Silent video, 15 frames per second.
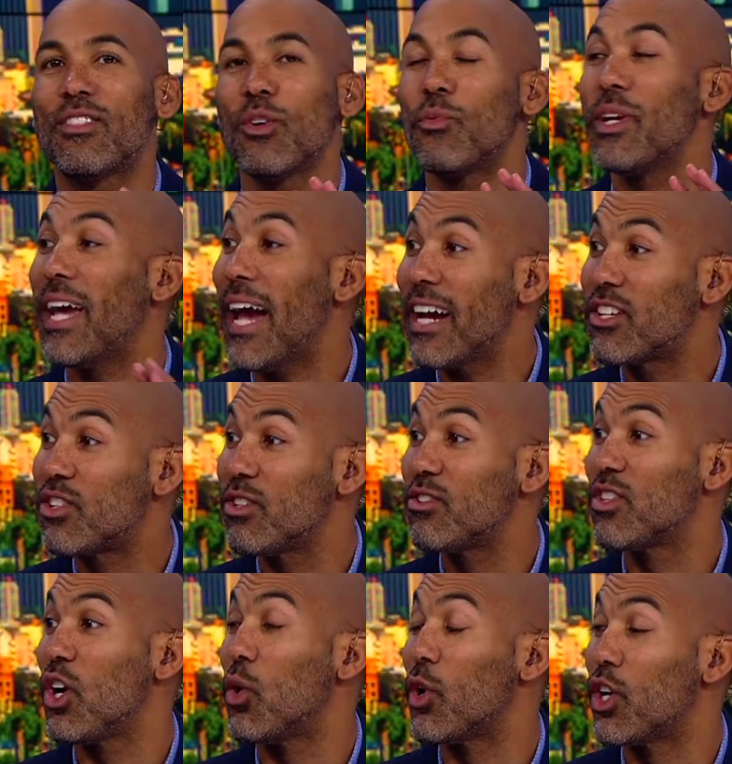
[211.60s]
the reactions,
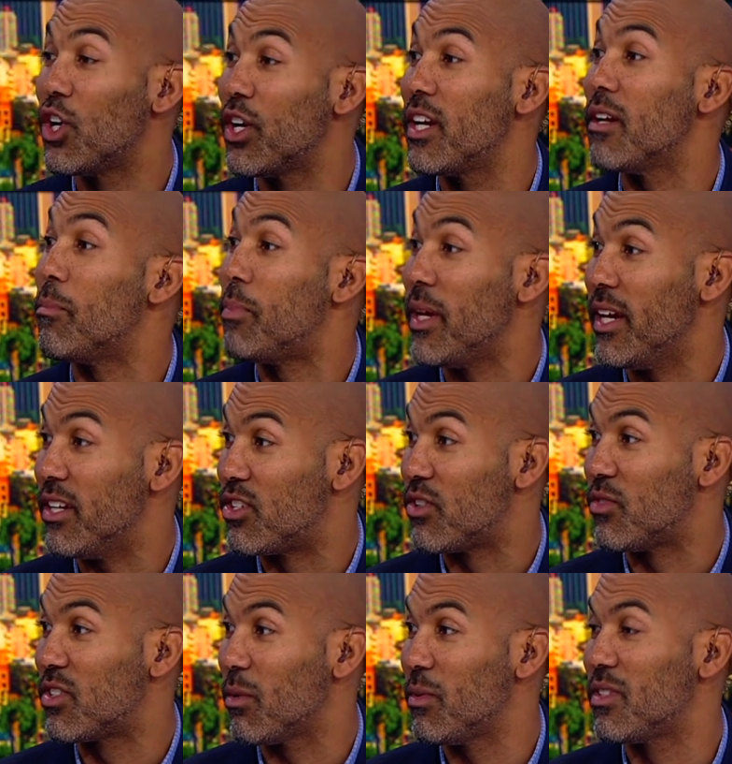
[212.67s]
though, are good in a pinch. If
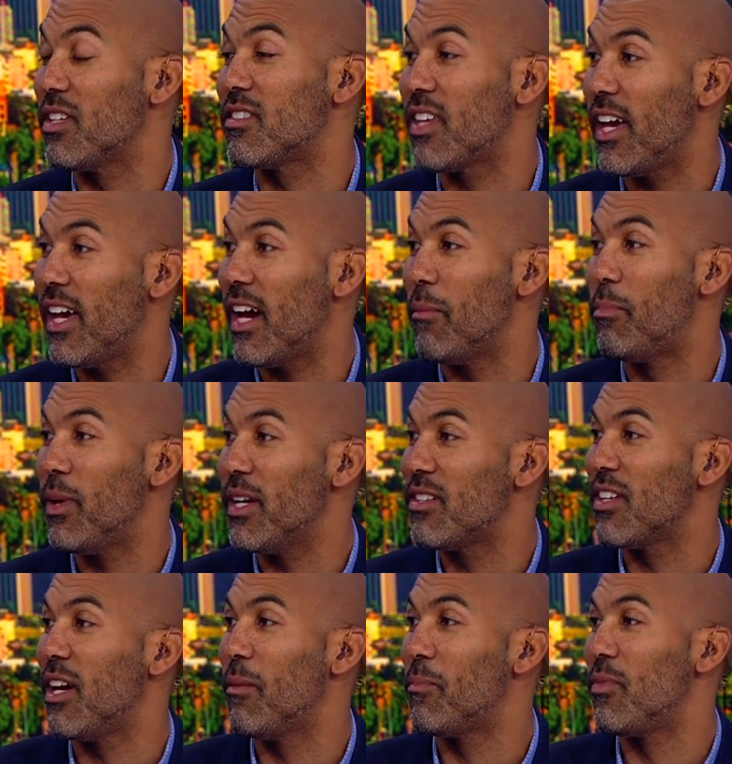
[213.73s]
someone says, hey, I picked up